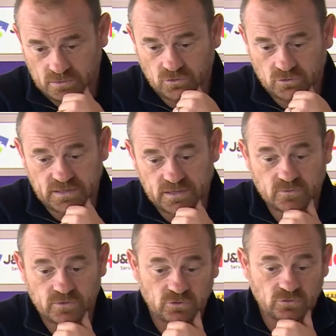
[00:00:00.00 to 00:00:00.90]
new
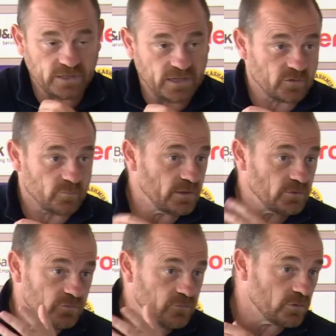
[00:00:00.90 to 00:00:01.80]
teams and new leagues might
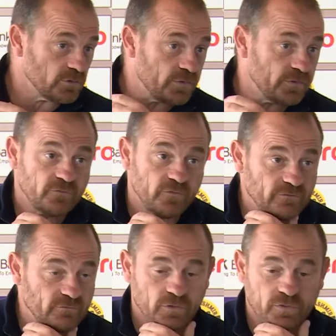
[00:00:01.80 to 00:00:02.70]
lose four nothing,
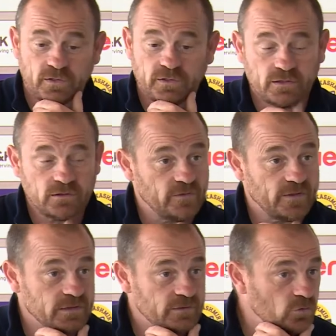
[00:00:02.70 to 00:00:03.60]
five nothing, and it's
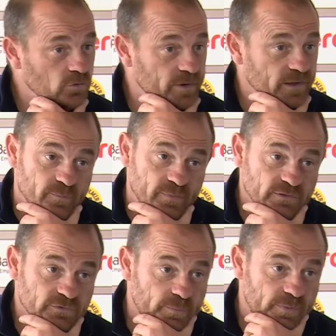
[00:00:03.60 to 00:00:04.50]
very difficult to pick the
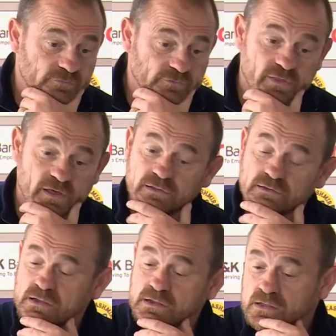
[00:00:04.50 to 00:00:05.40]
pieces up after that.
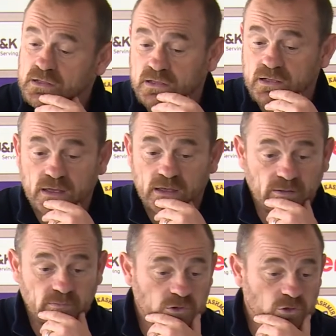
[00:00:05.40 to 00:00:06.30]

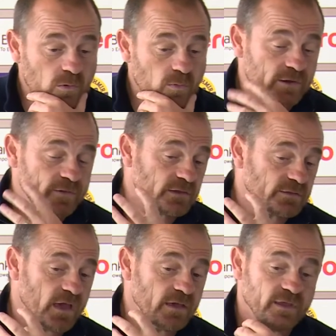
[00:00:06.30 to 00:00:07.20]
Um, you know, we were
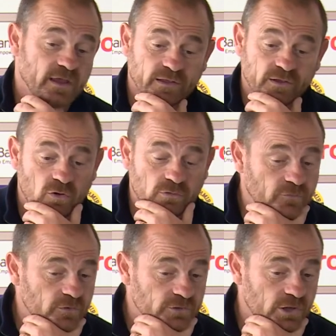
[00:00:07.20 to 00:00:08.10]
criticised early on
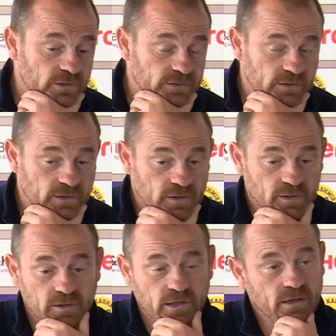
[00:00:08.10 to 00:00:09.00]
for not
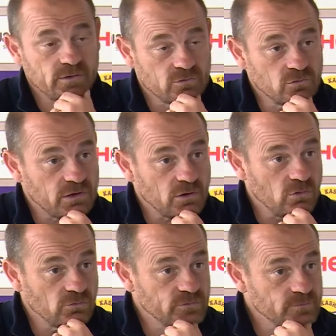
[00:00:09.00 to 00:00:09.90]
uh, scoring
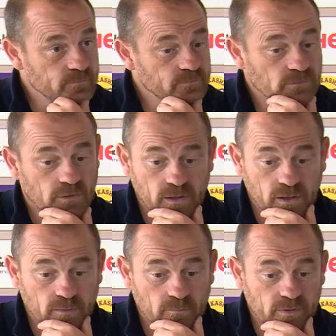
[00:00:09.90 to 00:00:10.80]
goals,
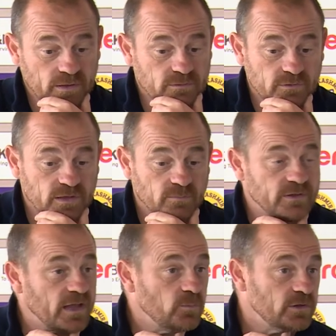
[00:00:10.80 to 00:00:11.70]
um, but at the same
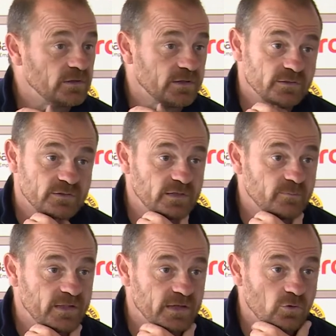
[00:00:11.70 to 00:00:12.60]
time we didn't
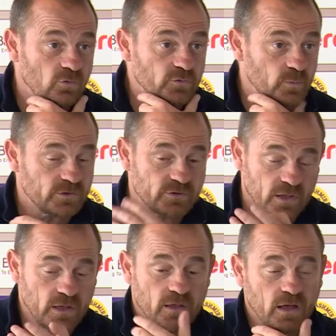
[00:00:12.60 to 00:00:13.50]
concede many goals, which
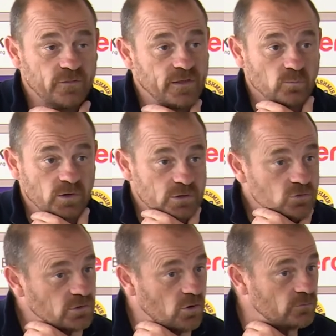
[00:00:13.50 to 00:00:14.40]
I think we
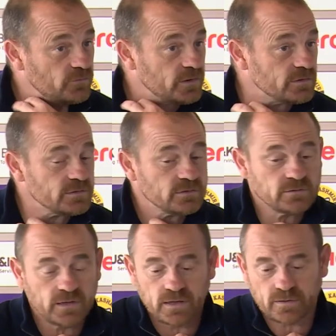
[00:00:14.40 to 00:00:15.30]
grew in confidence.
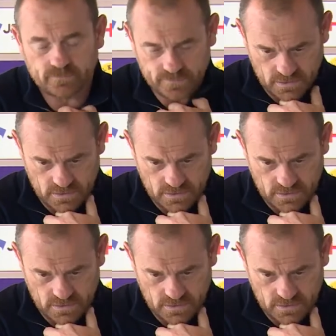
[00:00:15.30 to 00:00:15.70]
Um,